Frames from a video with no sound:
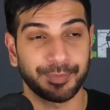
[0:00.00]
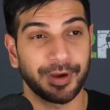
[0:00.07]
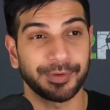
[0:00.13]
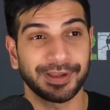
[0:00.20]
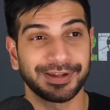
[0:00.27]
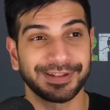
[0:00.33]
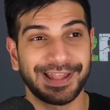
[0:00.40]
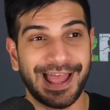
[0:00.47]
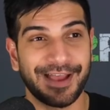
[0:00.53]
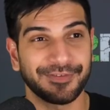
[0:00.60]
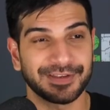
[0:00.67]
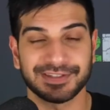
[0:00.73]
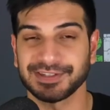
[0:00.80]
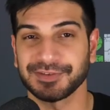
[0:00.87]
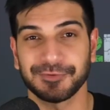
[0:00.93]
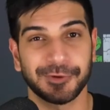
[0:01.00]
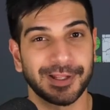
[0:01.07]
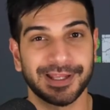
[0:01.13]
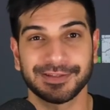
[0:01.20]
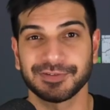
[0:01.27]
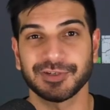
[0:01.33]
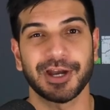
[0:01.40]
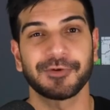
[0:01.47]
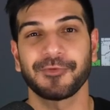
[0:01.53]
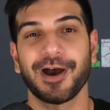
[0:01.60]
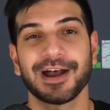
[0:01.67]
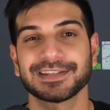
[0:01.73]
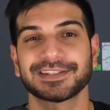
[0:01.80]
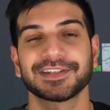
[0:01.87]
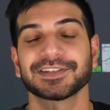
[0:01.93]
probably going to laugh because you're like, John
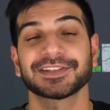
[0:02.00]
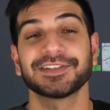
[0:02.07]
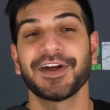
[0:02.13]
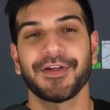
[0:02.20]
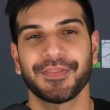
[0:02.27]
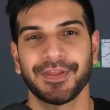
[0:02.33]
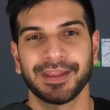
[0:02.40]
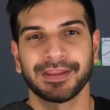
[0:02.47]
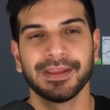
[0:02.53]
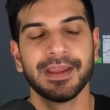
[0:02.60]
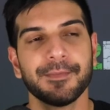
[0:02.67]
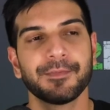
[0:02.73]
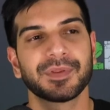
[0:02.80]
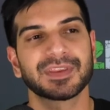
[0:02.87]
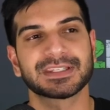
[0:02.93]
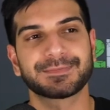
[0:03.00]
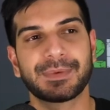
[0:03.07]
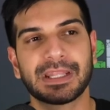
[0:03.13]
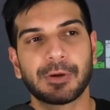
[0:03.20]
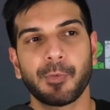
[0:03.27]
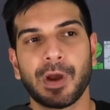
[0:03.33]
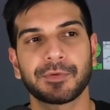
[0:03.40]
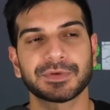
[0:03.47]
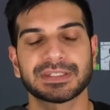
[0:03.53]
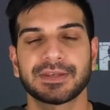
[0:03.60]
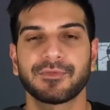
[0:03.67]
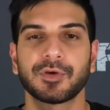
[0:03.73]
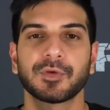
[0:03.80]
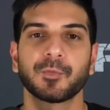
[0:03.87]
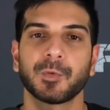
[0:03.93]
Ross does nothing. But the speedy wide
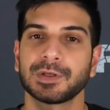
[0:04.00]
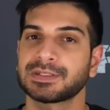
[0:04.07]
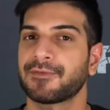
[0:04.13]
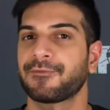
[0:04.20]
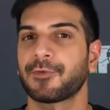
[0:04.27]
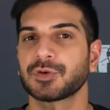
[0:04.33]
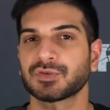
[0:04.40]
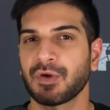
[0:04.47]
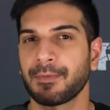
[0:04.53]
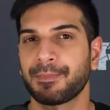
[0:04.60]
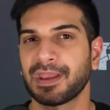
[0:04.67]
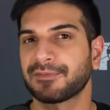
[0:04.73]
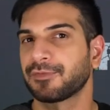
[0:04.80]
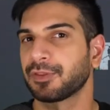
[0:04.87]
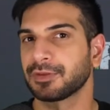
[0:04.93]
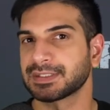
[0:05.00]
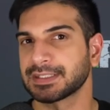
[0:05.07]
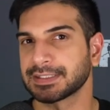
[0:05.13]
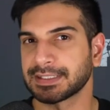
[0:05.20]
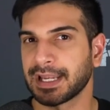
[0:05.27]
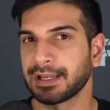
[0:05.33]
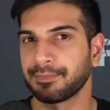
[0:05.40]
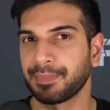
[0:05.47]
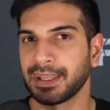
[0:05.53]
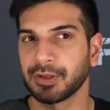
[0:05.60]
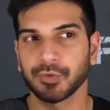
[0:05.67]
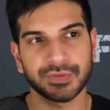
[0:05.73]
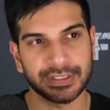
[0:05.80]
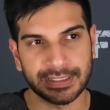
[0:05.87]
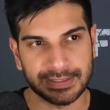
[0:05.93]
receiver was a first-round pick for the Cincinnati
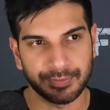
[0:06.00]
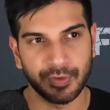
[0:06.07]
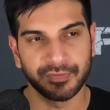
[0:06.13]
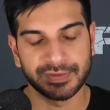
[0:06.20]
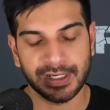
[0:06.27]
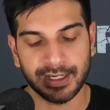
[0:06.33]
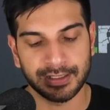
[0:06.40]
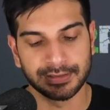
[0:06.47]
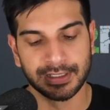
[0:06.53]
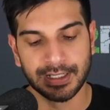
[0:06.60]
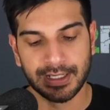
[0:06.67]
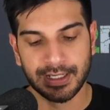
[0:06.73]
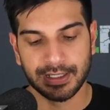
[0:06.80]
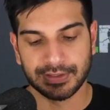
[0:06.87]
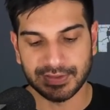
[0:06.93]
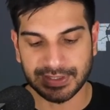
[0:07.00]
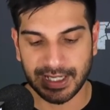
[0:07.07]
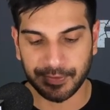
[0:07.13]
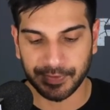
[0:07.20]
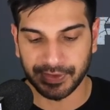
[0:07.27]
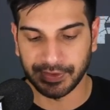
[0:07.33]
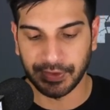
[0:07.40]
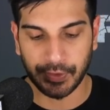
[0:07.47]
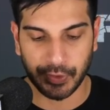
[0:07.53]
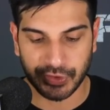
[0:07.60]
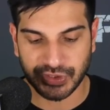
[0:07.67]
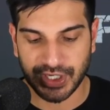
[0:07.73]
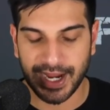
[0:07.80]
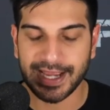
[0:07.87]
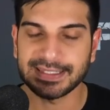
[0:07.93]
Bengals, and he's moved on to sign with the New York
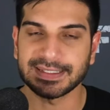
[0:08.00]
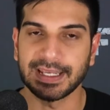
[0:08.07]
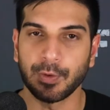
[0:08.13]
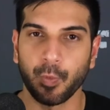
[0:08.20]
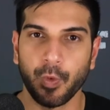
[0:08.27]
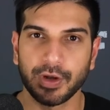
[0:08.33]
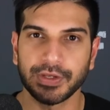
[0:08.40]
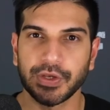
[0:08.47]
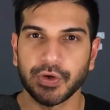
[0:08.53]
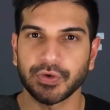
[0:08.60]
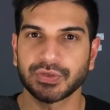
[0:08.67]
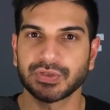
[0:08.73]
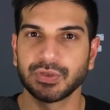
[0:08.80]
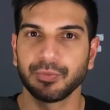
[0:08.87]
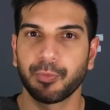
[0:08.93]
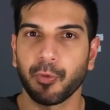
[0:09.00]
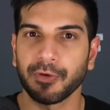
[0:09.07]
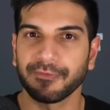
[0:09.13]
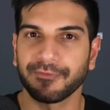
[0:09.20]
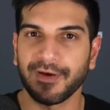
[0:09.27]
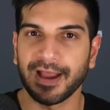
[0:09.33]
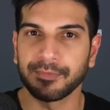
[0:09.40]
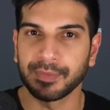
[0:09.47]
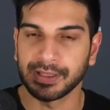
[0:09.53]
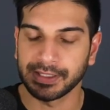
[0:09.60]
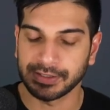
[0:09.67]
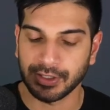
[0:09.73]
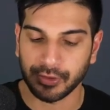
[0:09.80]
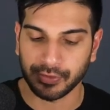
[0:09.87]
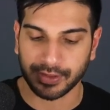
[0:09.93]
Giants, a one-year, $2.5
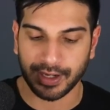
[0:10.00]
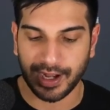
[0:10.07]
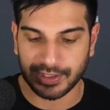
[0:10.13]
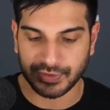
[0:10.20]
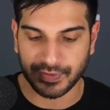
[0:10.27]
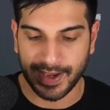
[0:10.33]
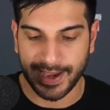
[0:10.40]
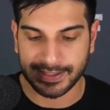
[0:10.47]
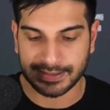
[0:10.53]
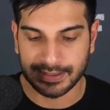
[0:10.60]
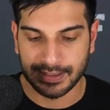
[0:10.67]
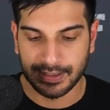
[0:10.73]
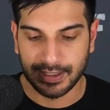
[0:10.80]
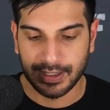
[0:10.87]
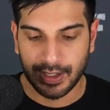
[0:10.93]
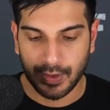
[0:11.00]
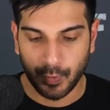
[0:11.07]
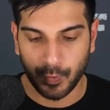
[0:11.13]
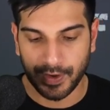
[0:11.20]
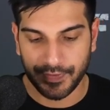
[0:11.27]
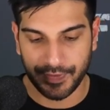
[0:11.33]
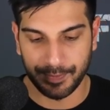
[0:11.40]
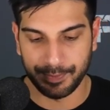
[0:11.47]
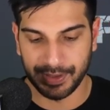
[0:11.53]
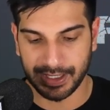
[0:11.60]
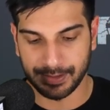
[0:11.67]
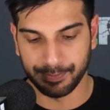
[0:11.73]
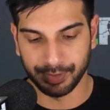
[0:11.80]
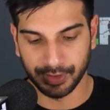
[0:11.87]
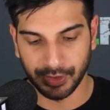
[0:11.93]
million contract with
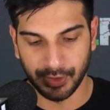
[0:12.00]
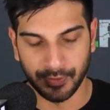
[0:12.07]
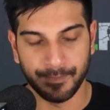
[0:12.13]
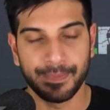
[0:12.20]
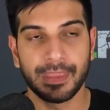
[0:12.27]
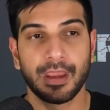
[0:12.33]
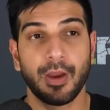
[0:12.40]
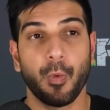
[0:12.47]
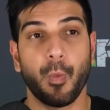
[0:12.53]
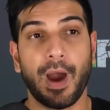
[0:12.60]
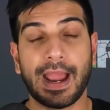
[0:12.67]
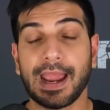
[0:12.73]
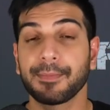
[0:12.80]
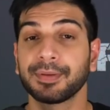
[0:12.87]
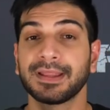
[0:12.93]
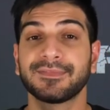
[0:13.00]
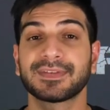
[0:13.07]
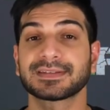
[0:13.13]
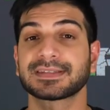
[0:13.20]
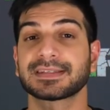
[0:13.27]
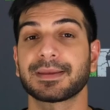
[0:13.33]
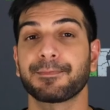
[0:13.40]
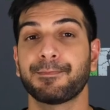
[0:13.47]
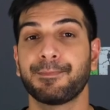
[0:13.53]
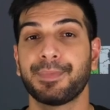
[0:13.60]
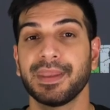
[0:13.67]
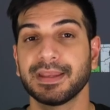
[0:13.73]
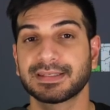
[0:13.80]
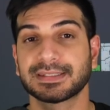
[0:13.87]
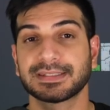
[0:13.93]
Big Blue. Why I believe this is a
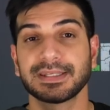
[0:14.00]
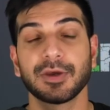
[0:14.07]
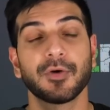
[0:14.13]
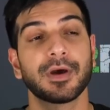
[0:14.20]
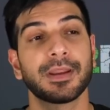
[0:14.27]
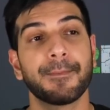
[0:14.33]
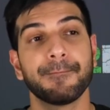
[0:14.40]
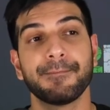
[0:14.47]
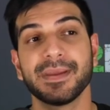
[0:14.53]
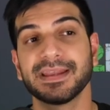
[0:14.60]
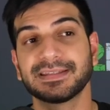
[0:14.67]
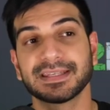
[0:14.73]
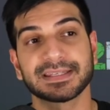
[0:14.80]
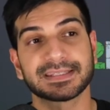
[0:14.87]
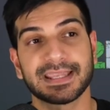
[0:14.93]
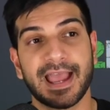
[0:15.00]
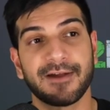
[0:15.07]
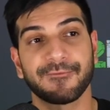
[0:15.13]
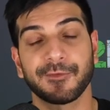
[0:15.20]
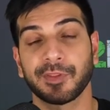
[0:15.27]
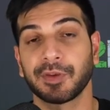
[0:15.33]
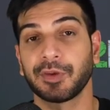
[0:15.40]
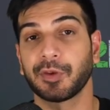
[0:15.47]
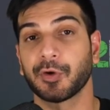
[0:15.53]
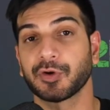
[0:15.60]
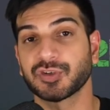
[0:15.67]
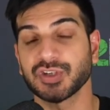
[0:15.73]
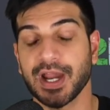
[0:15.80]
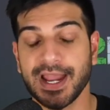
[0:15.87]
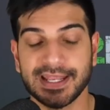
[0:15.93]
big steal and a big discount for the New
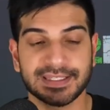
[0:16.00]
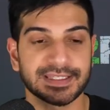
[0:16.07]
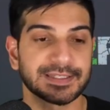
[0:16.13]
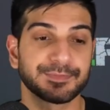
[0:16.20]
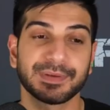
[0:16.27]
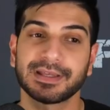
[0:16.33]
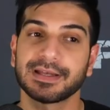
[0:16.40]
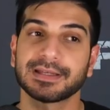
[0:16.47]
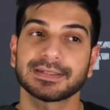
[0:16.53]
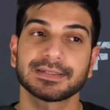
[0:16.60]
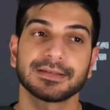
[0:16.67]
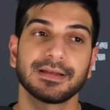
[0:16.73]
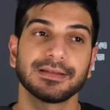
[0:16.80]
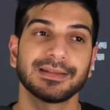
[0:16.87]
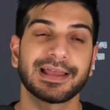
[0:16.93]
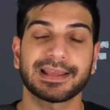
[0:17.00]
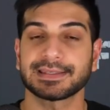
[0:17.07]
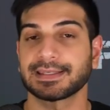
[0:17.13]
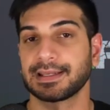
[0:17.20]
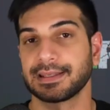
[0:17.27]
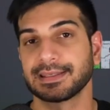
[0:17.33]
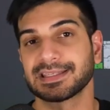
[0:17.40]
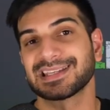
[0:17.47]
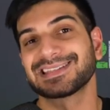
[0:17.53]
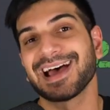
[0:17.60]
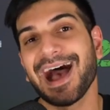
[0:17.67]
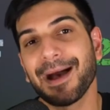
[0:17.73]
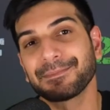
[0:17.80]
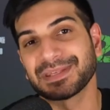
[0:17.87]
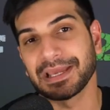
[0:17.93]
York Giants is because, like I said, he's a
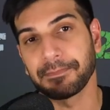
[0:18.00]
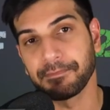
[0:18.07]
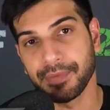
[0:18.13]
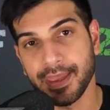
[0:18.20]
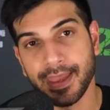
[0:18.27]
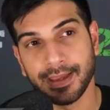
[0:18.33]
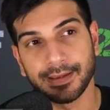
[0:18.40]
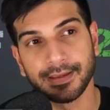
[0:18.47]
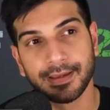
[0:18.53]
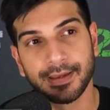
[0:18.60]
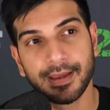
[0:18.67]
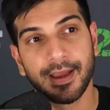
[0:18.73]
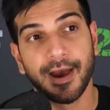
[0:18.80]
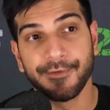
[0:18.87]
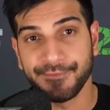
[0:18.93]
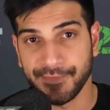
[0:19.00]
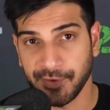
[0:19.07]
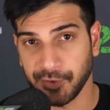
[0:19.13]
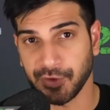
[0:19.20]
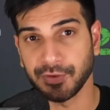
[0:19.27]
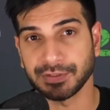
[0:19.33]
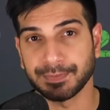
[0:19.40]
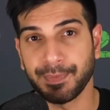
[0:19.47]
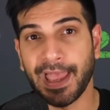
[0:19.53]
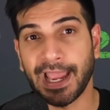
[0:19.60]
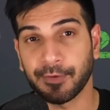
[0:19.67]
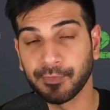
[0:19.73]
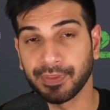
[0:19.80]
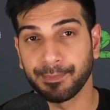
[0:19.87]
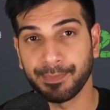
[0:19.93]
top 10 pick a few years
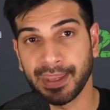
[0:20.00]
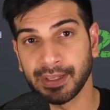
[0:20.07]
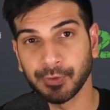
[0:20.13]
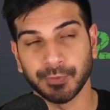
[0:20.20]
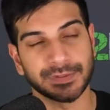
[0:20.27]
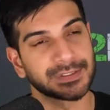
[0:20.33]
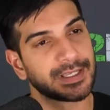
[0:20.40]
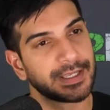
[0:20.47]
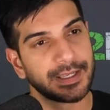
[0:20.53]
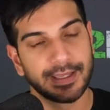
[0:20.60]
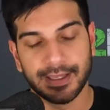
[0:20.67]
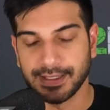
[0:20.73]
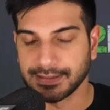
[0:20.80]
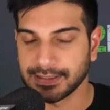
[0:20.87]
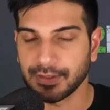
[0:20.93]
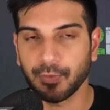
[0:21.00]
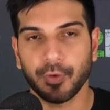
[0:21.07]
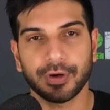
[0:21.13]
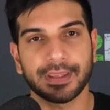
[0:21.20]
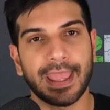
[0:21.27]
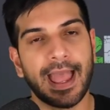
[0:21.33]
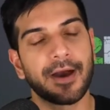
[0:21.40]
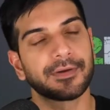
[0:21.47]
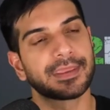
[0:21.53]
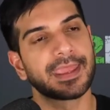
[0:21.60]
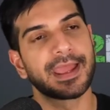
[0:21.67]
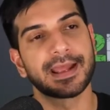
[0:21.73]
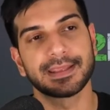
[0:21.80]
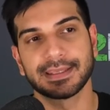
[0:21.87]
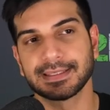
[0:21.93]
back with the Bengals. It didn't work out.
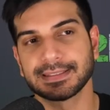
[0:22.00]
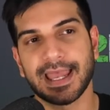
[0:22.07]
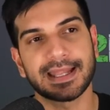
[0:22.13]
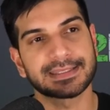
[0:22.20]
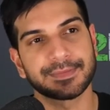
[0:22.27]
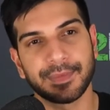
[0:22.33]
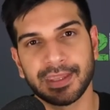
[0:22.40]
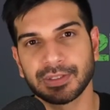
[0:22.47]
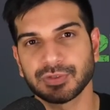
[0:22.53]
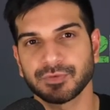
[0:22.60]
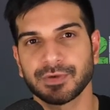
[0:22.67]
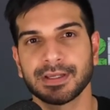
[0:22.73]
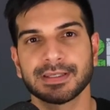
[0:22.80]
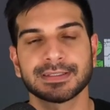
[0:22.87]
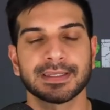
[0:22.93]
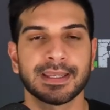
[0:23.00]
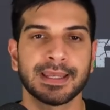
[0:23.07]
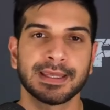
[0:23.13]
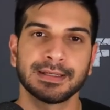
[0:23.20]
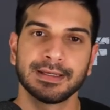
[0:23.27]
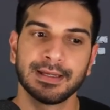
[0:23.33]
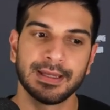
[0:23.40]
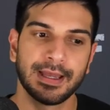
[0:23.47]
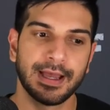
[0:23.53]
He's had some injuries, and